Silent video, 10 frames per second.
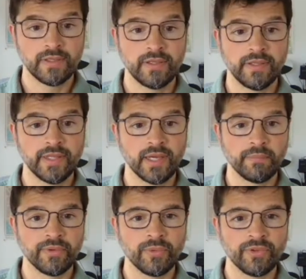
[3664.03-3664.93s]
Yeah,
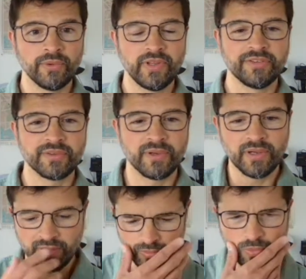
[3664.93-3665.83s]
you'll need
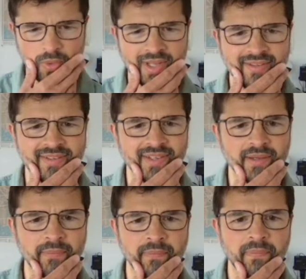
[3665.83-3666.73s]
to await it,
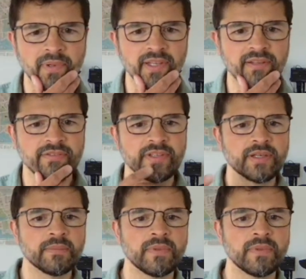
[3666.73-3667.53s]
I believe. Yeah.